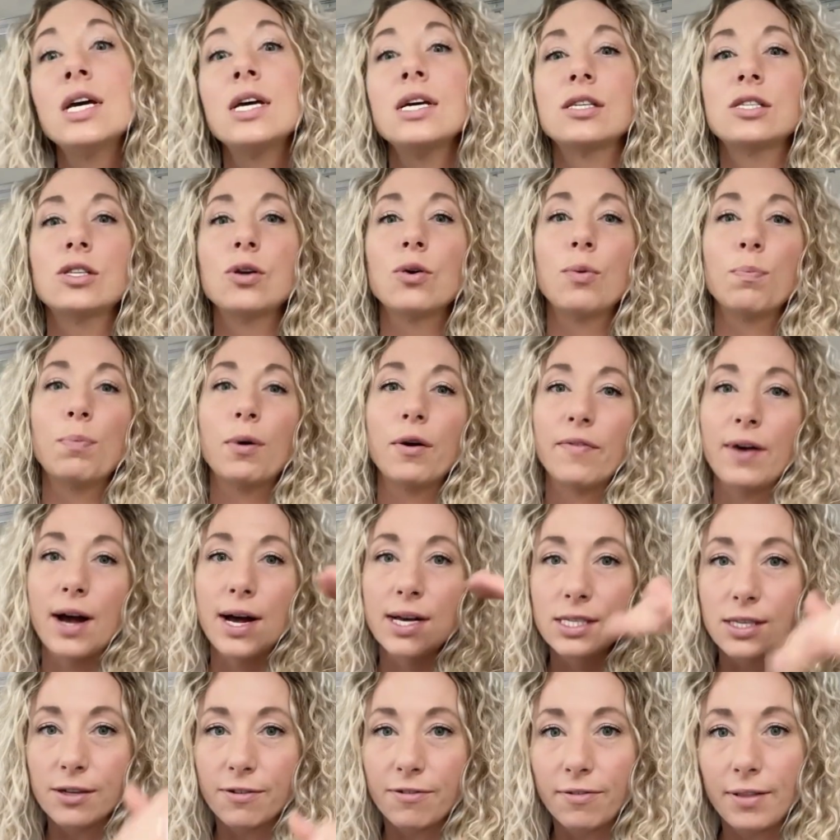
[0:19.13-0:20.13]
So it
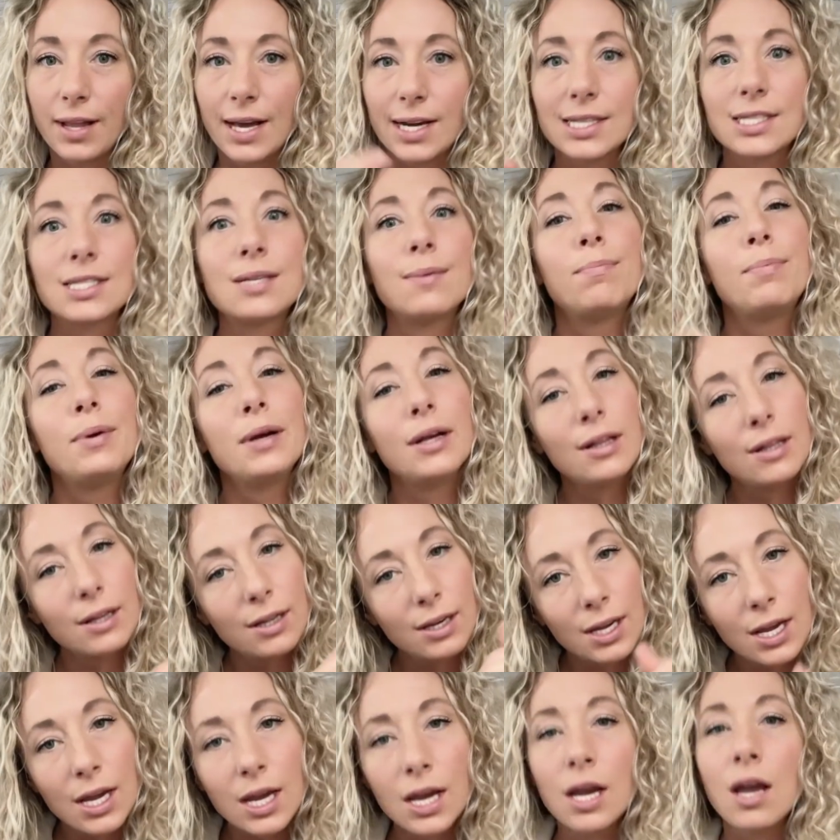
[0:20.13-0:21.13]
provides a
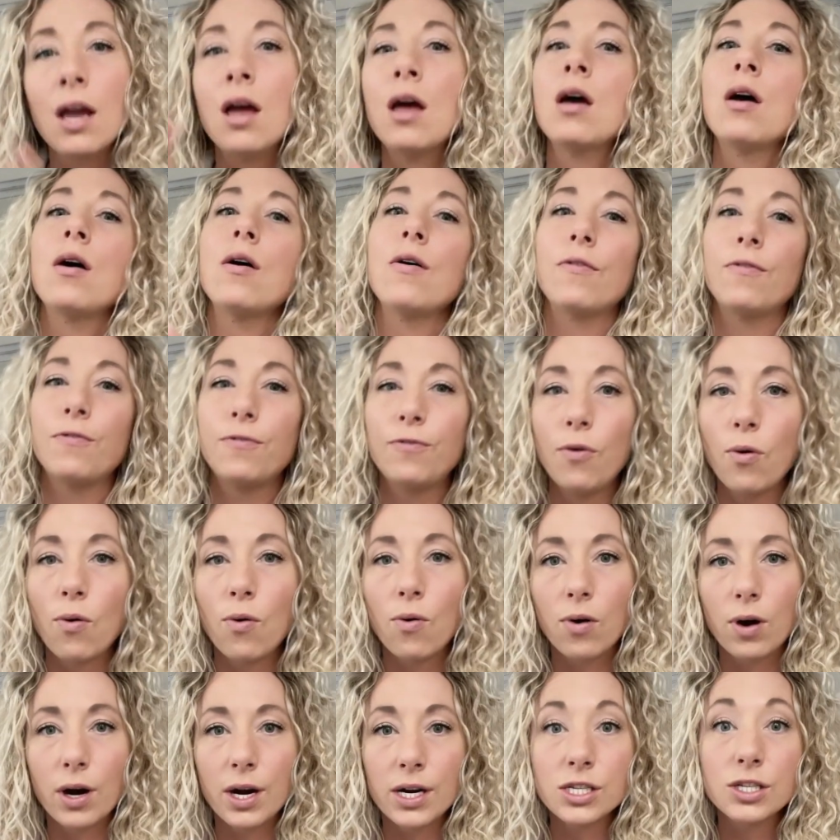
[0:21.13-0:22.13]
flexibility
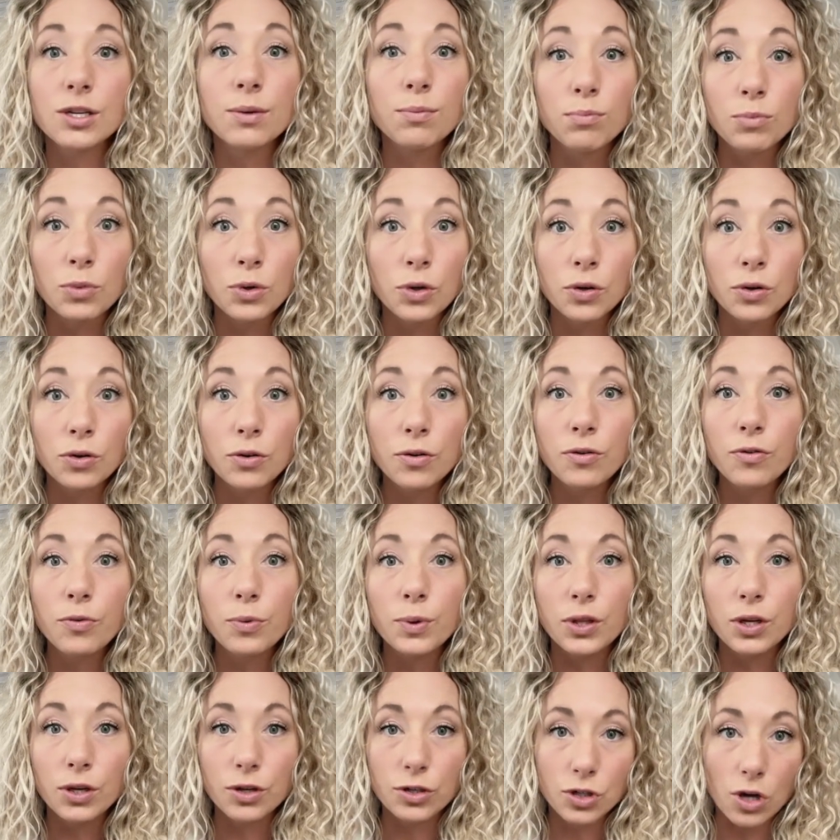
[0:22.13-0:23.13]
for it to move
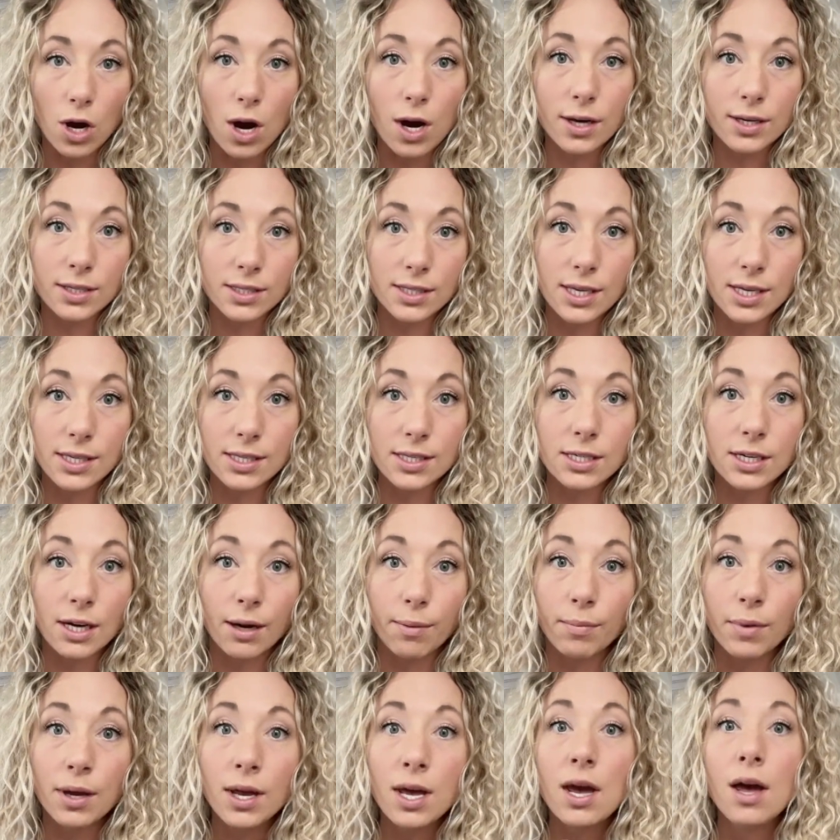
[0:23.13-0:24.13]
with your dock
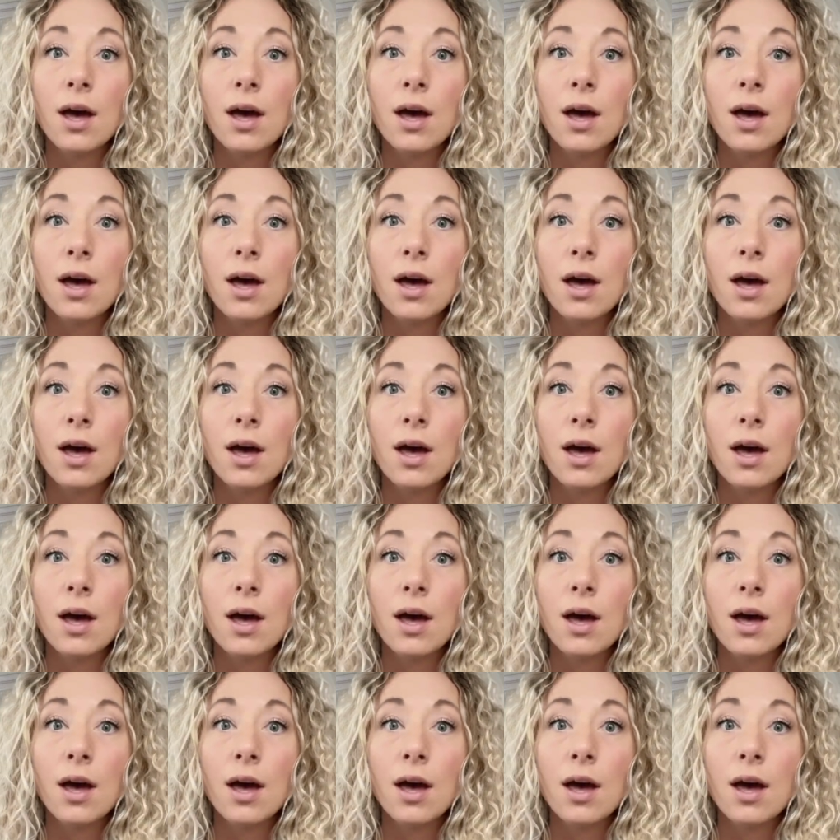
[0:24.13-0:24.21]
system.